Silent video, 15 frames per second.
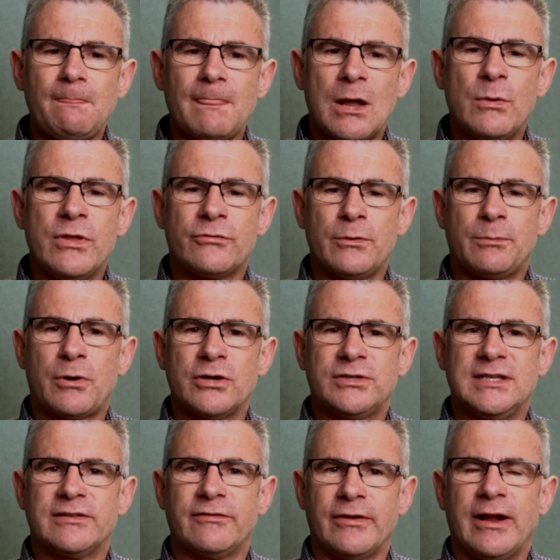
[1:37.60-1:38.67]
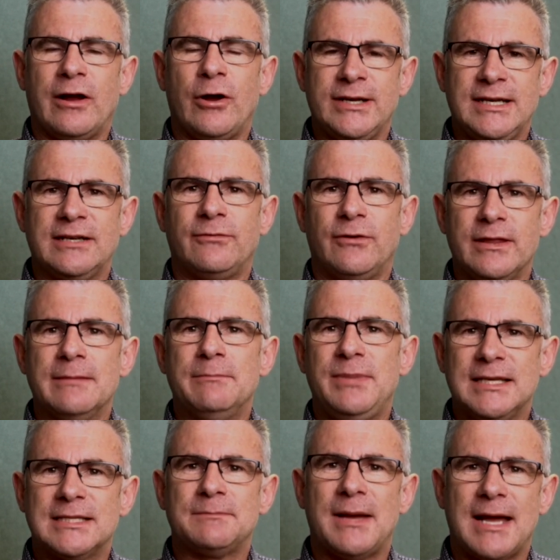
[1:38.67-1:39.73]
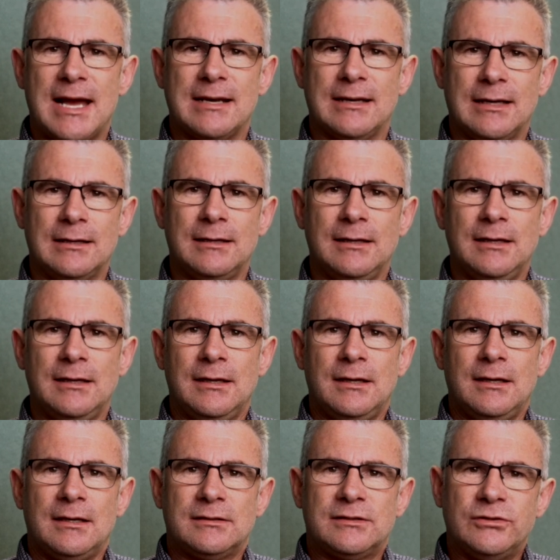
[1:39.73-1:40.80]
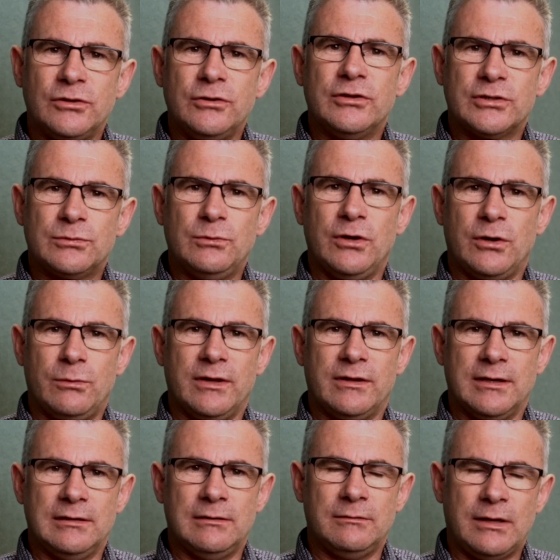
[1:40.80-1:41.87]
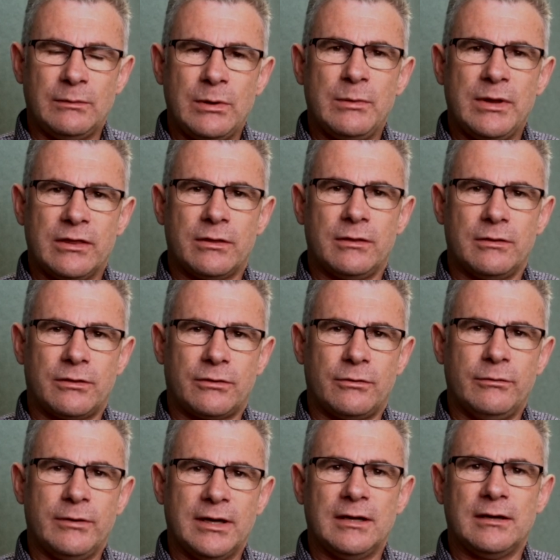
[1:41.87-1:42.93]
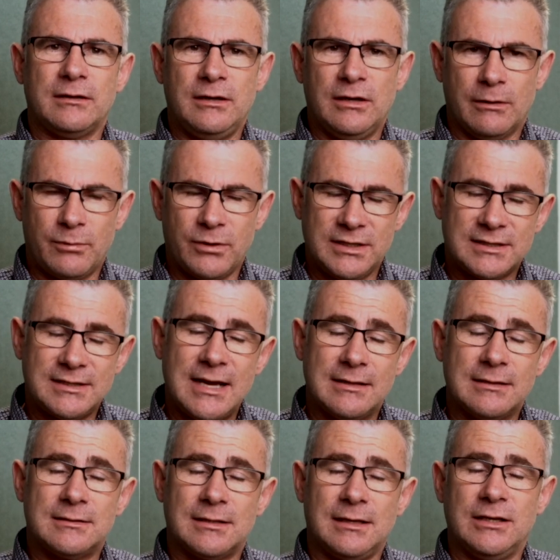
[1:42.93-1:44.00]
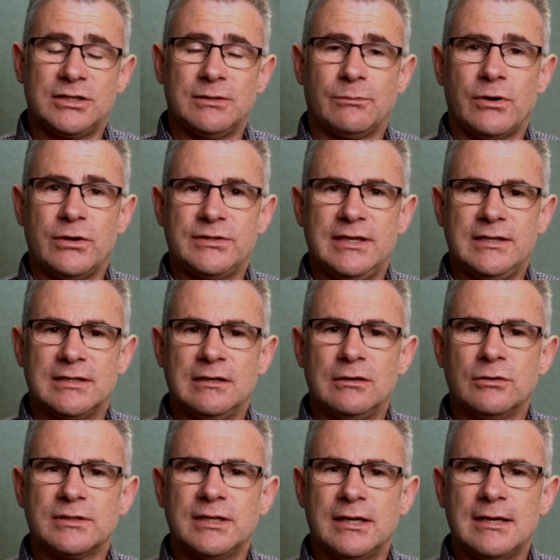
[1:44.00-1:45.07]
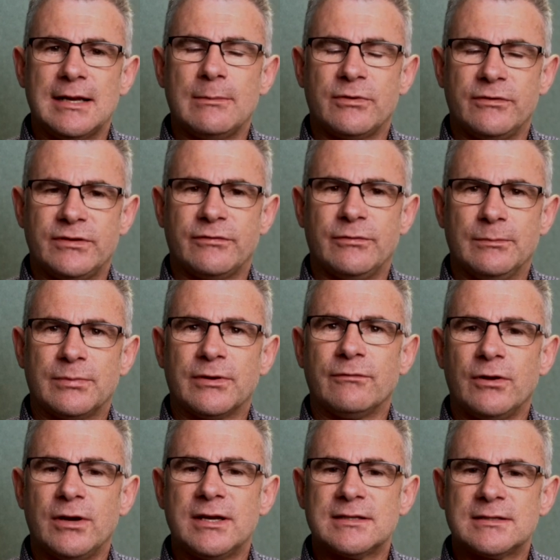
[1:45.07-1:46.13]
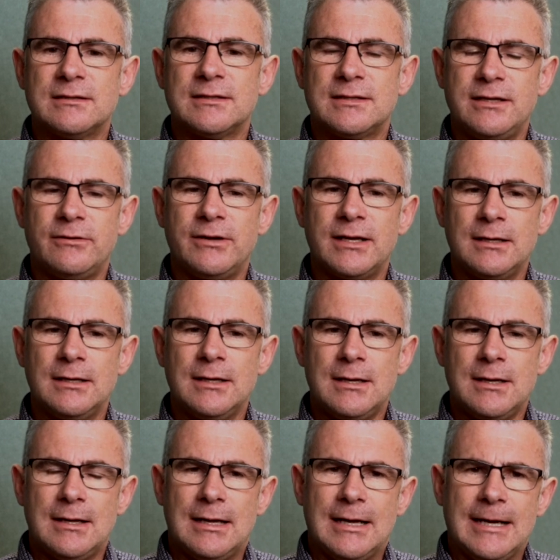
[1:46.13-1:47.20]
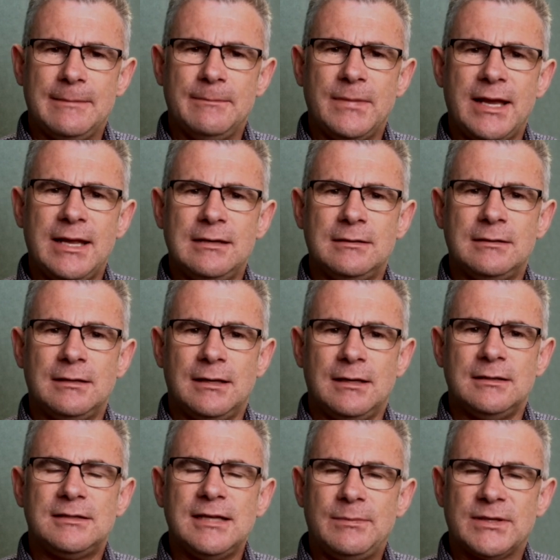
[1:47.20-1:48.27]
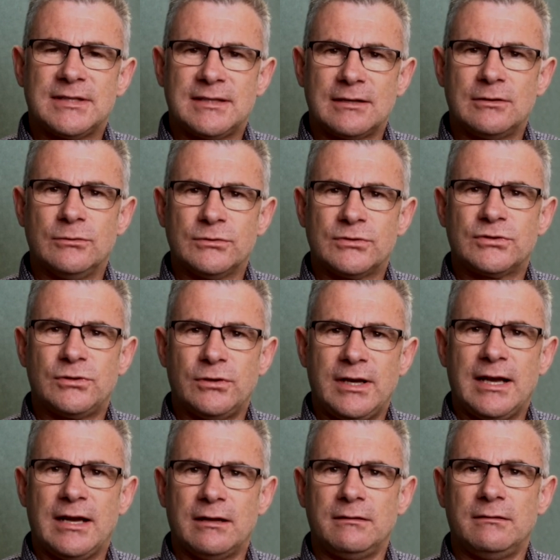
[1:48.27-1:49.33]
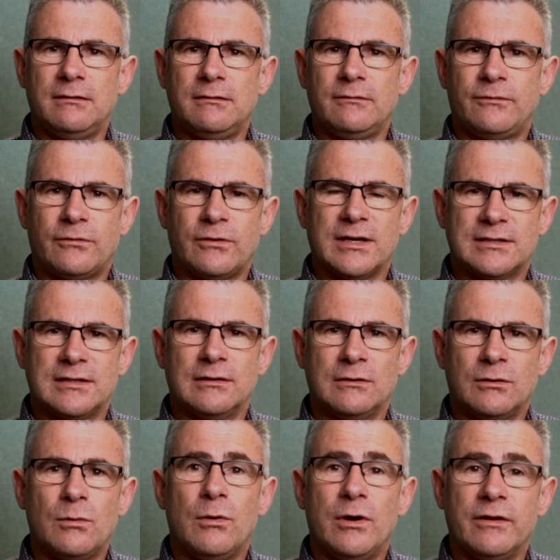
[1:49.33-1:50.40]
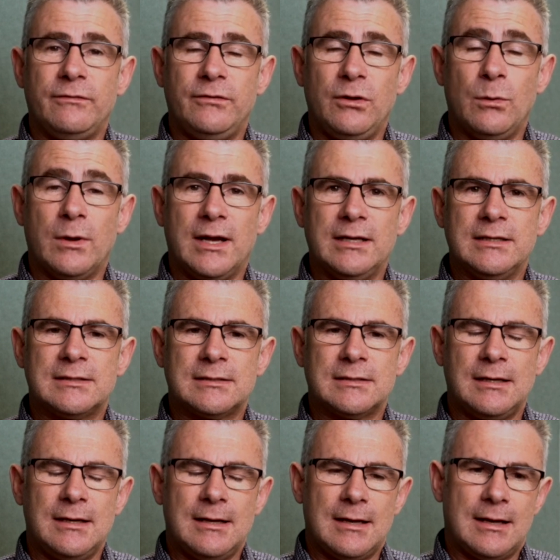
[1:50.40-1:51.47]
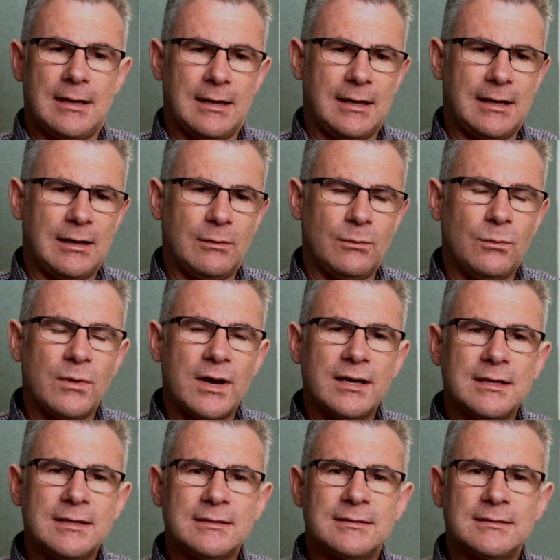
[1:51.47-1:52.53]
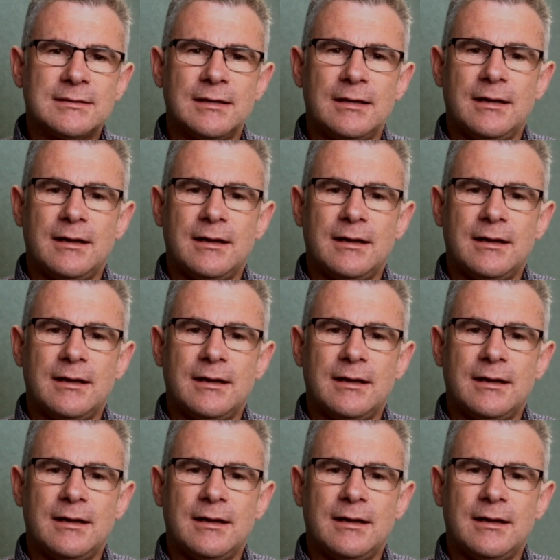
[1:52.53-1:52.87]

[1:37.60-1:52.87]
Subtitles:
we went through a process of identifying the best partner to do this work with, and we went through a pretty standard selection process and looked at a number of different providers in this area, and Deeper Signals stood out for us in quite a few ways. One is,